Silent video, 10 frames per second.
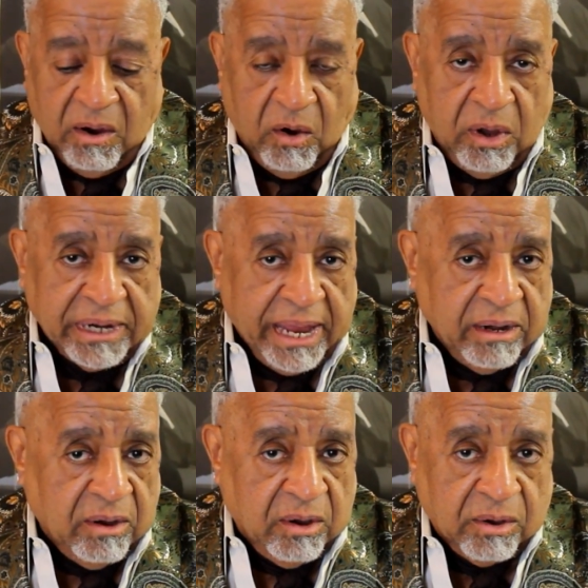All night
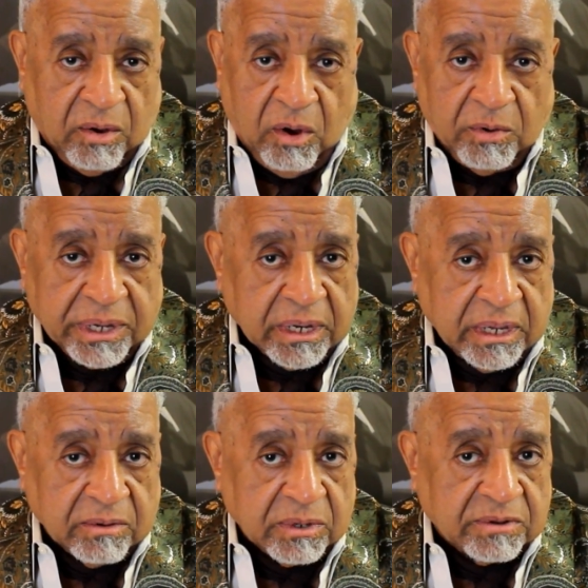long, all we could
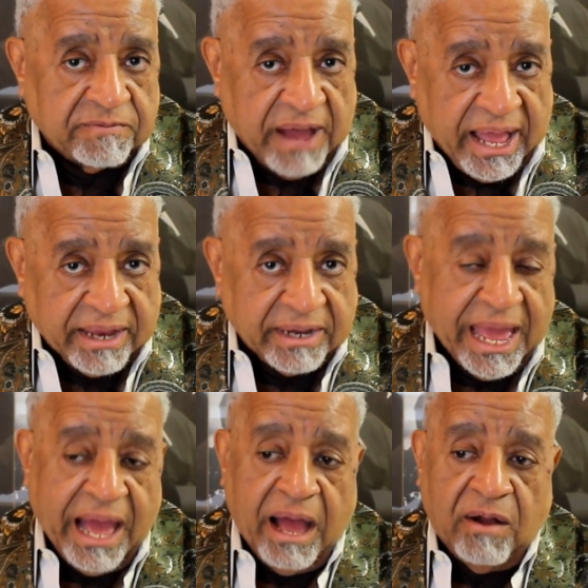hear was fire.
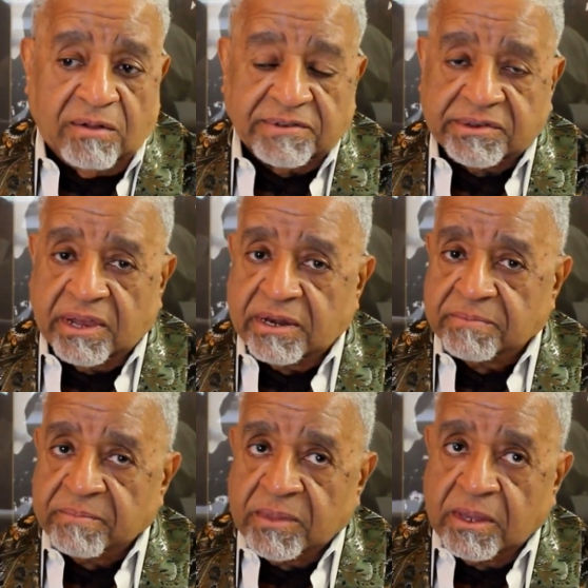Now all of a
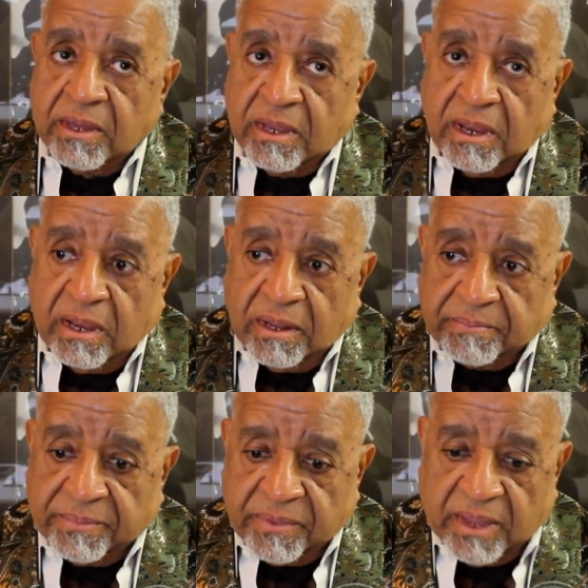sudden,
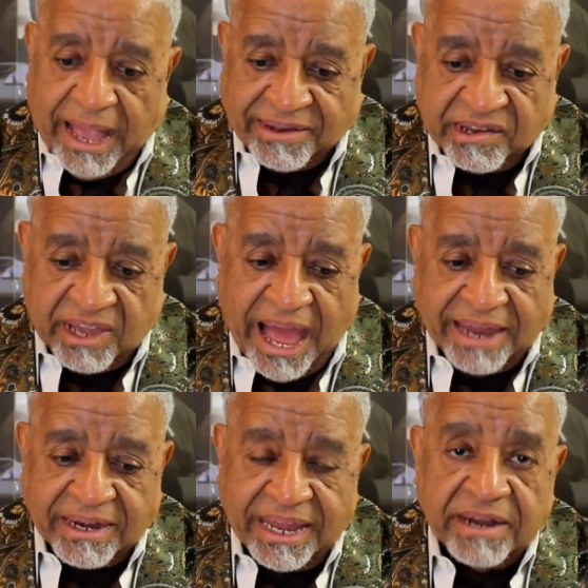as it
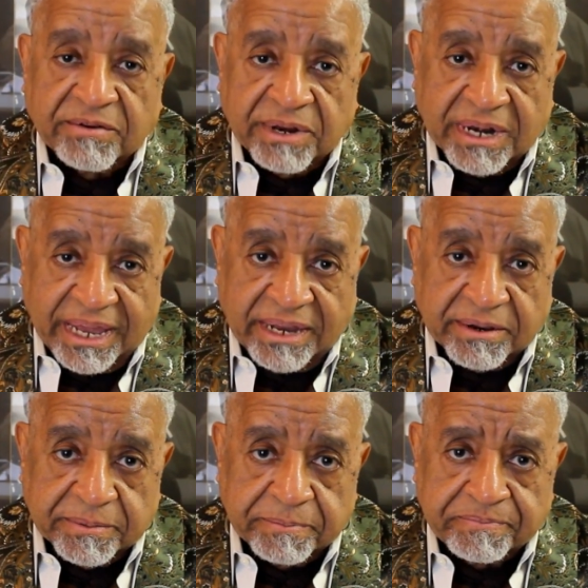got later and
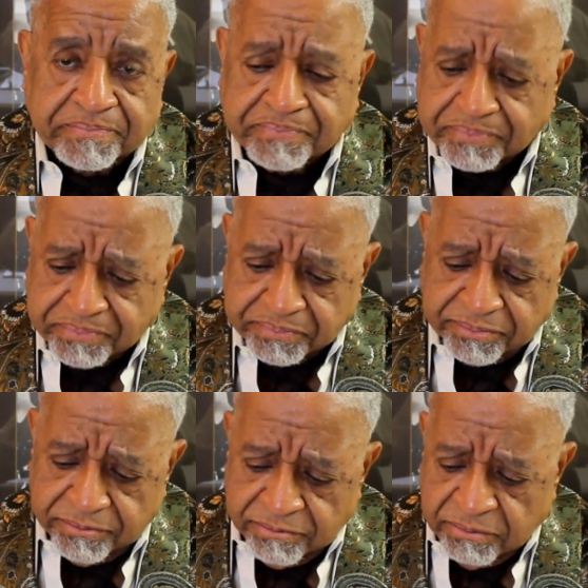later,
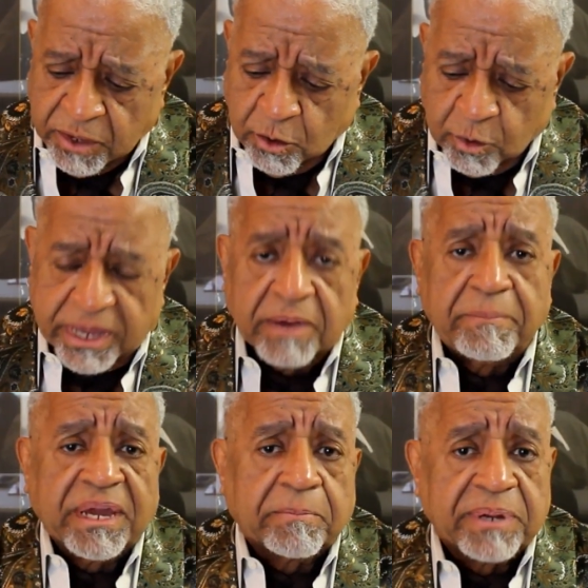we have
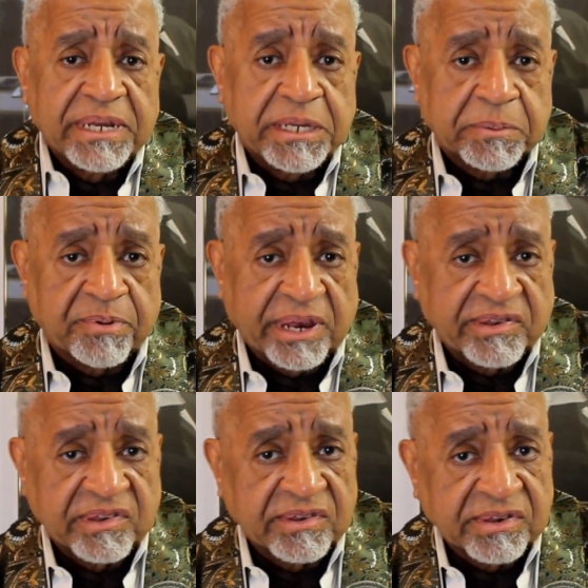big police
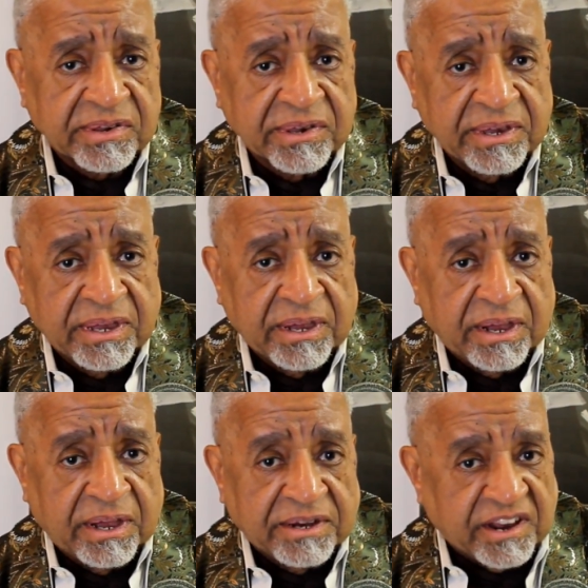presence.
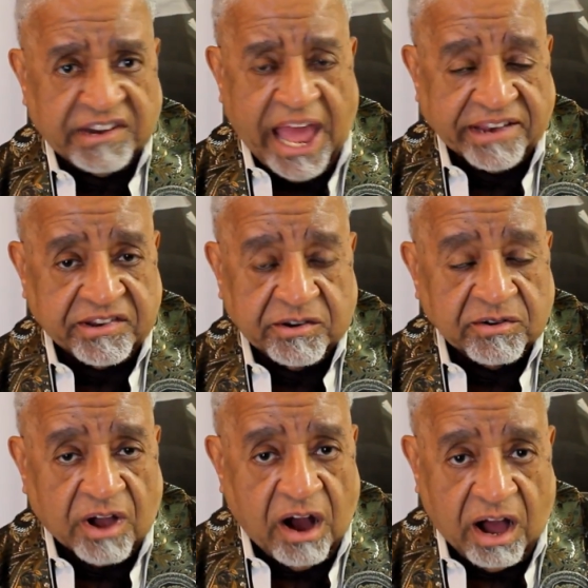The National
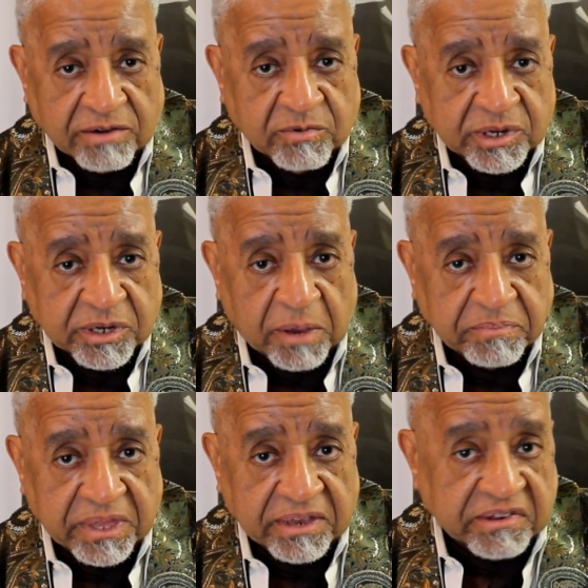Guard was
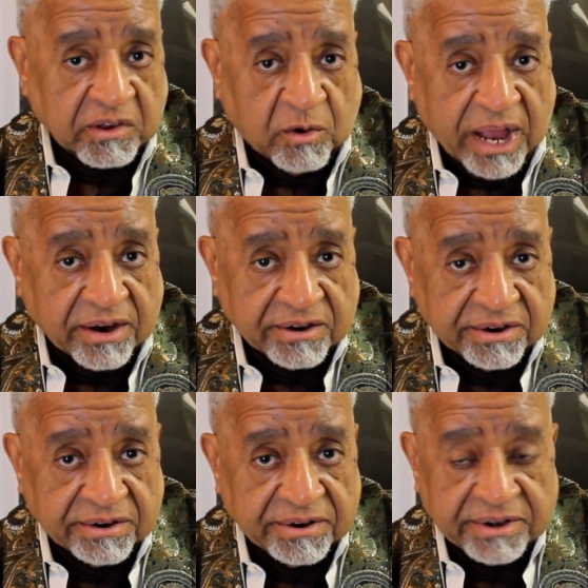up there, so I
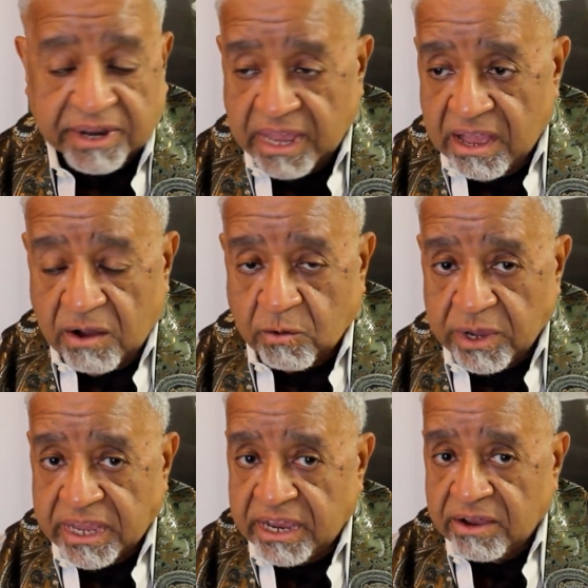heard.
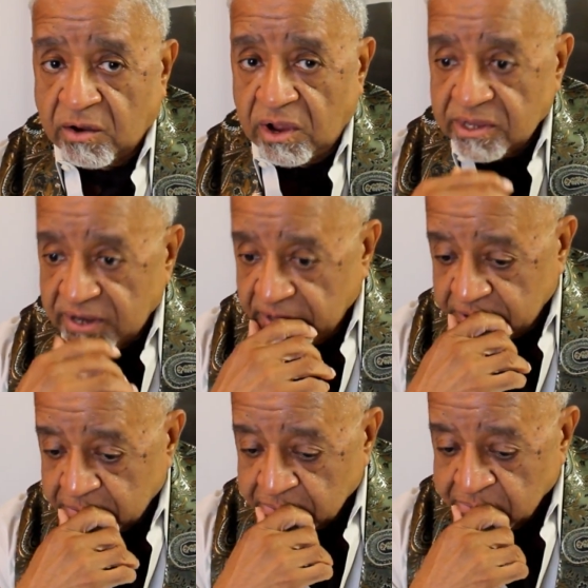We're hearing all of
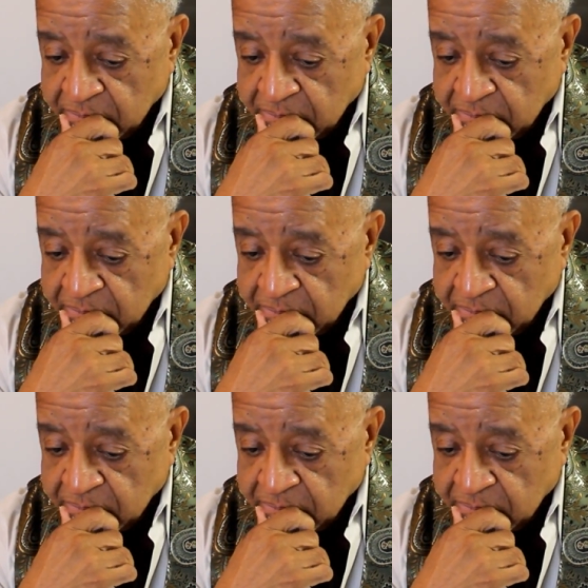this,